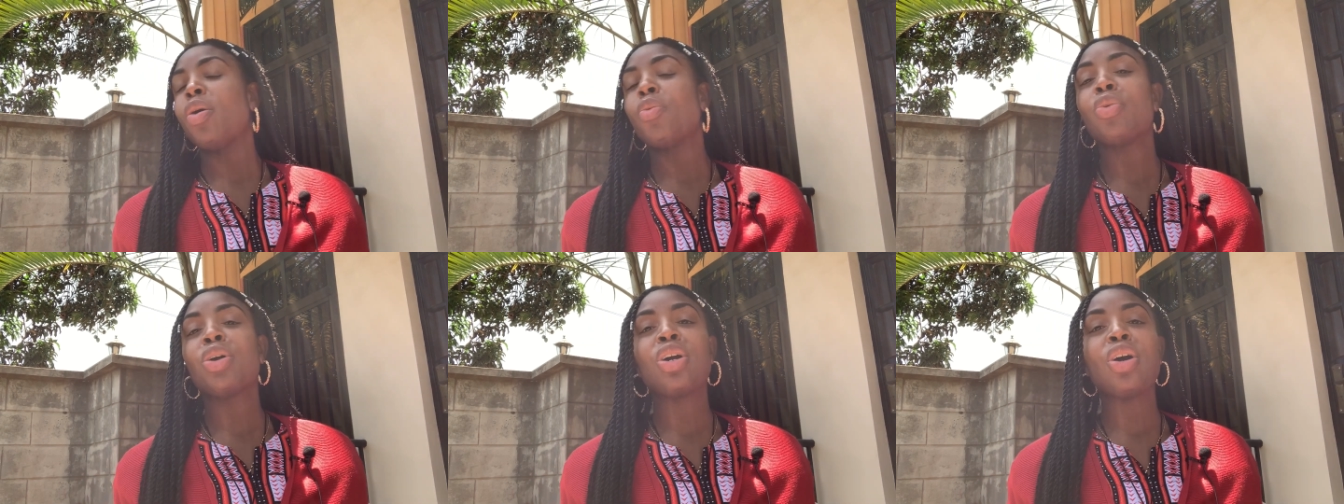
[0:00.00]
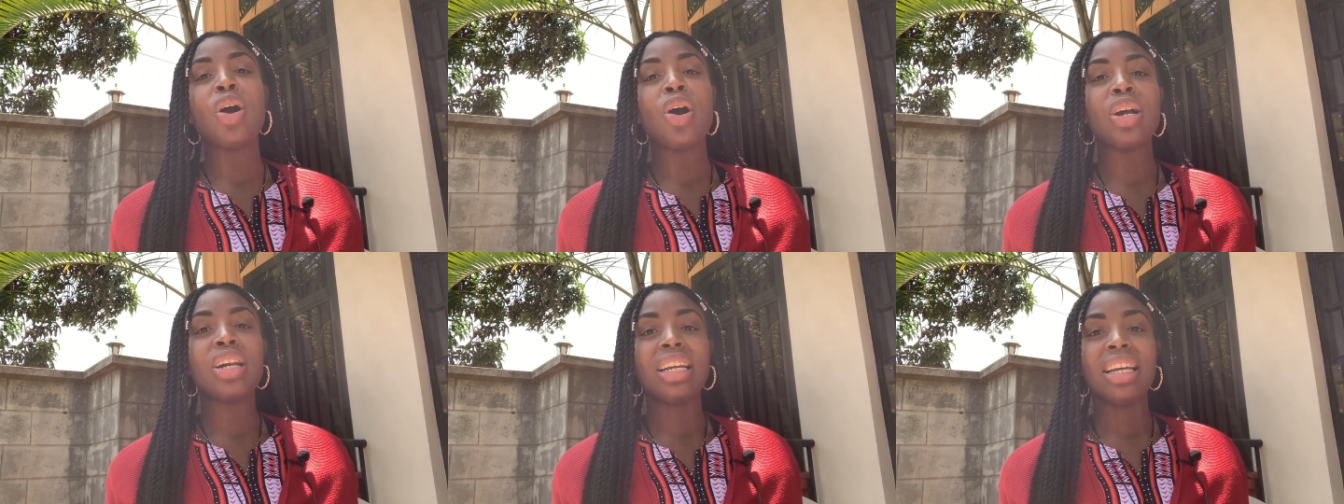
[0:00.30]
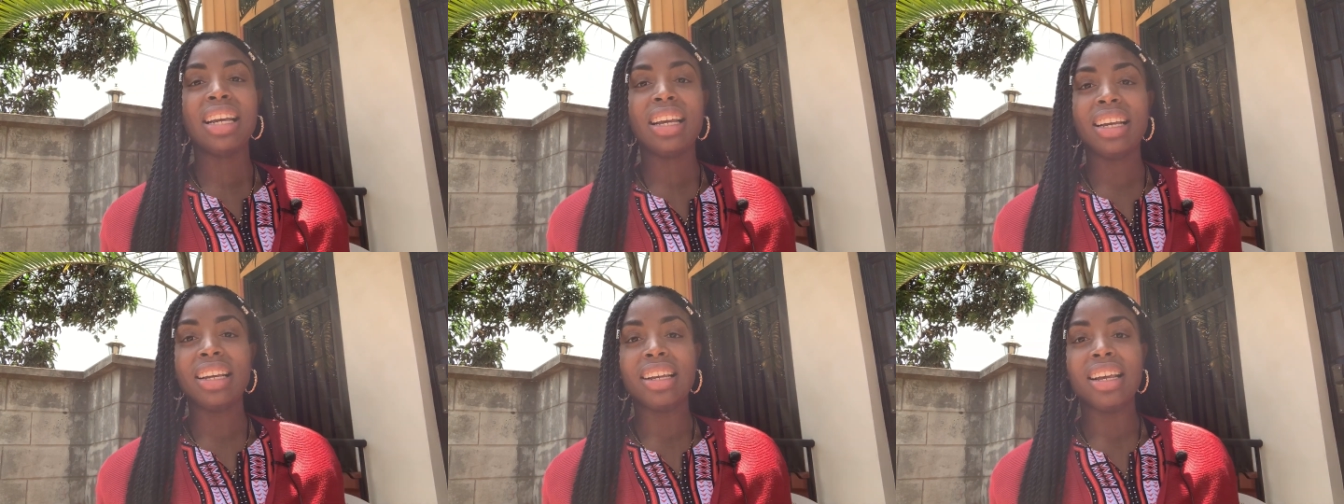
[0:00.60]

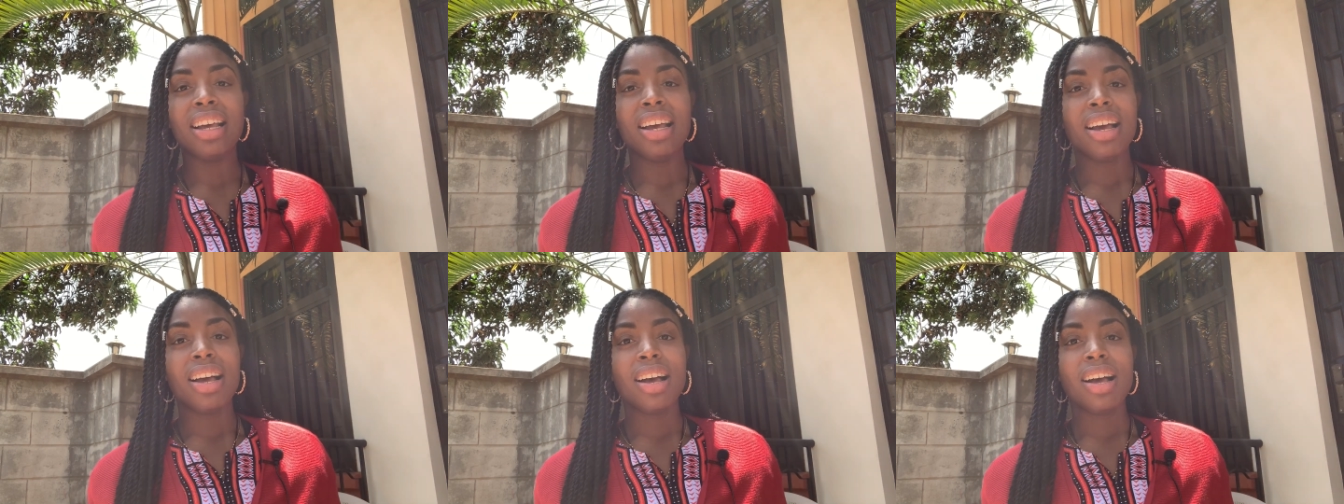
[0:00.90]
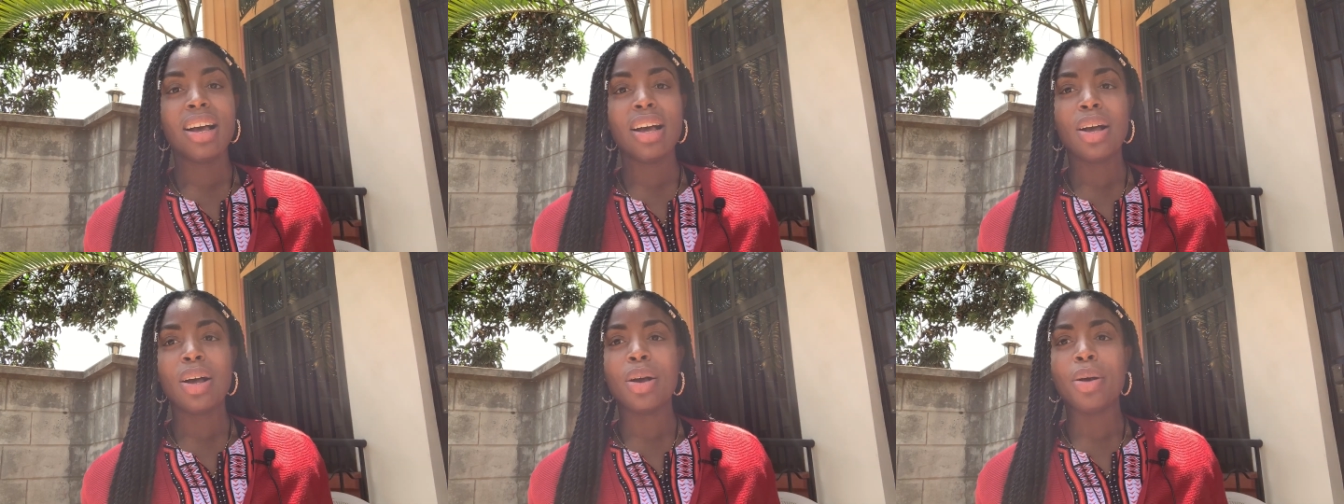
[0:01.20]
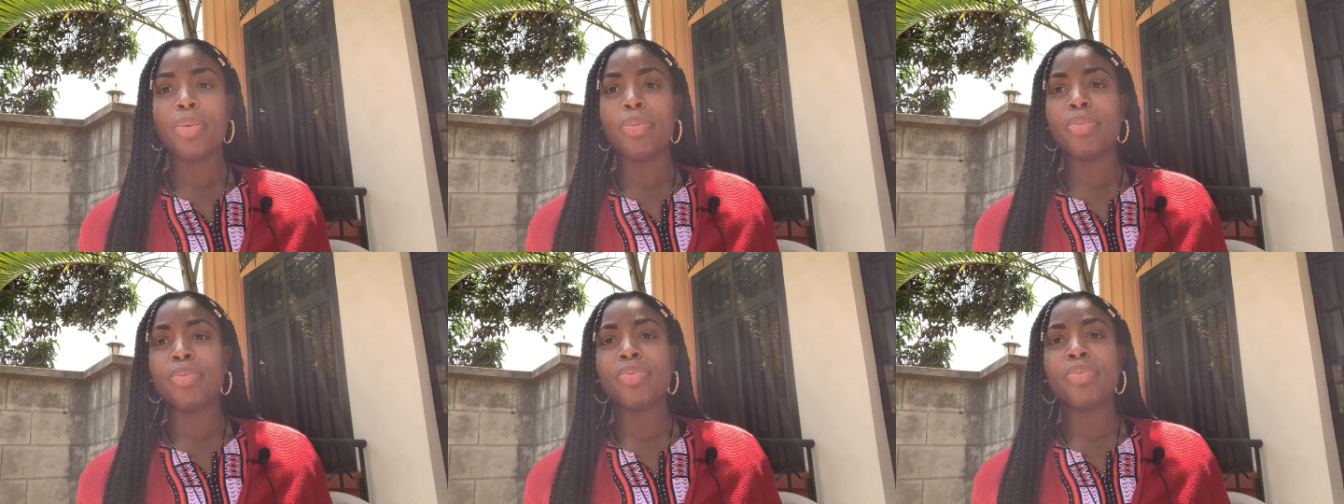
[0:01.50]
regarding,
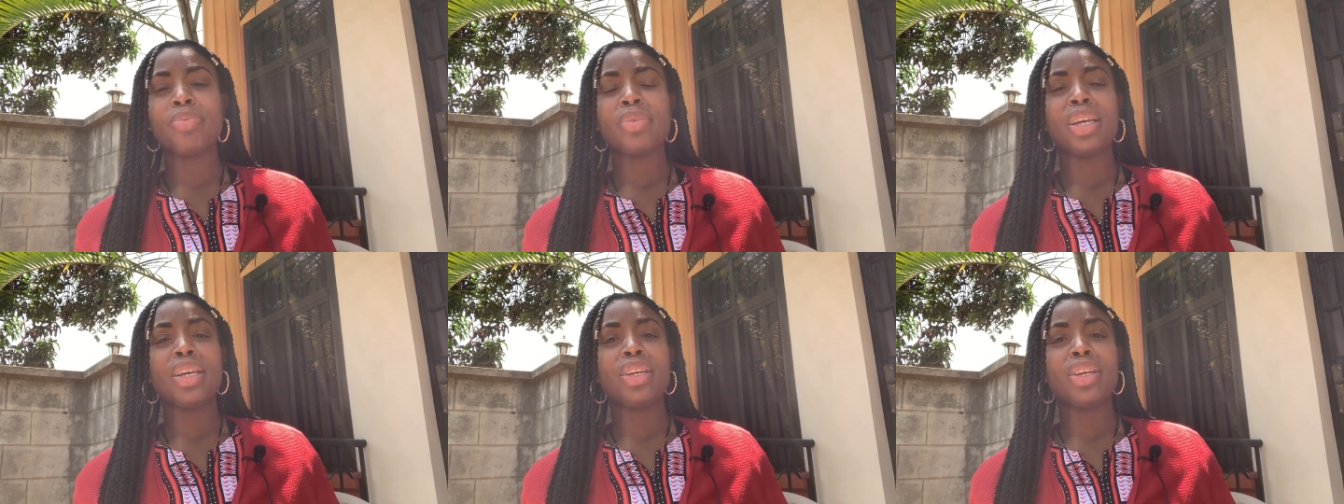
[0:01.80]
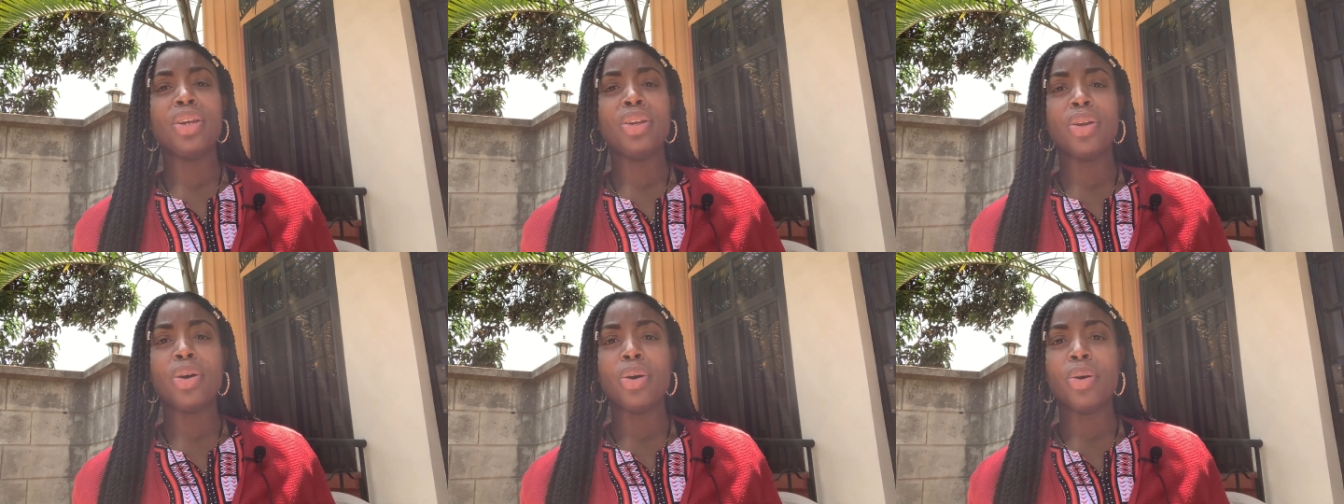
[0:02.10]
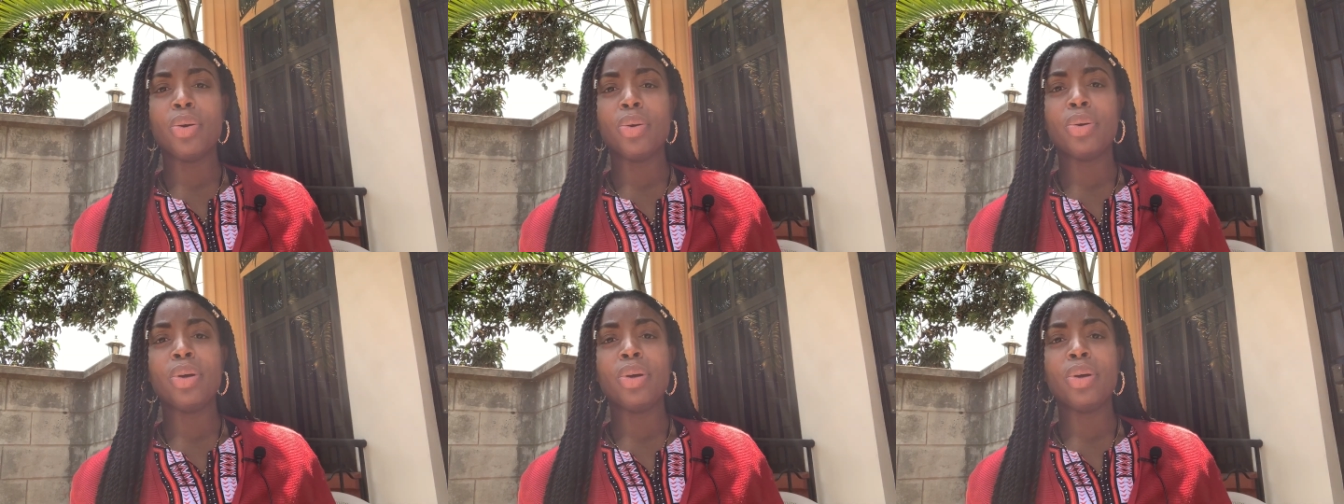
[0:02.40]
um, you know,